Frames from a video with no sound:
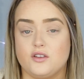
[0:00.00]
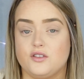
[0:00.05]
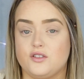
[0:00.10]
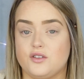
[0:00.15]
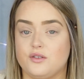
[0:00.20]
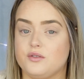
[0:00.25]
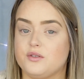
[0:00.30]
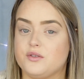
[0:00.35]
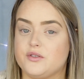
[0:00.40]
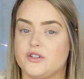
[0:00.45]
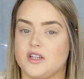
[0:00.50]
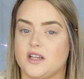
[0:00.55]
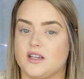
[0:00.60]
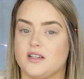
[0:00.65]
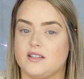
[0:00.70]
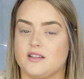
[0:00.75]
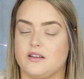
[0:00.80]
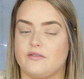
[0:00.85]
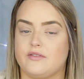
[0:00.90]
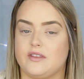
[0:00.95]
2 new
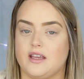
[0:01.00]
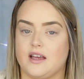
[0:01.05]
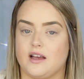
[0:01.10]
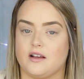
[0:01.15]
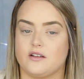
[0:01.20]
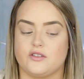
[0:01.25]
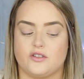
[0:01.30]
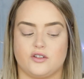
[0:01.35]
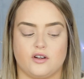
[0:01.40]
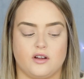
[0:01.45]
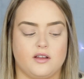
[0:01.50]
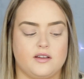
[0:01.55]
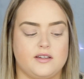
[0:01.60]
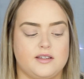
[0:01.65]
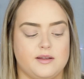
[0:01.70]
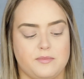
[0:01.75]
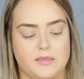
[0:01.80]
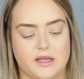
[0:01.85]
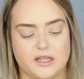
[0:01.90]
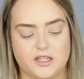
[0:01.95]
shades of the Extra
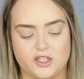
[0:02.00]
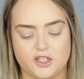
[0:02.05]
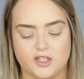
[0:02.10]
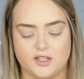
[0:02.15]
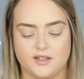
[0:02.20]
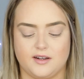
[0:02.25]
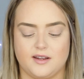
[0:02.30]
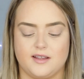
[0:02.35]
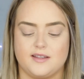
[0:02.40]
Dimension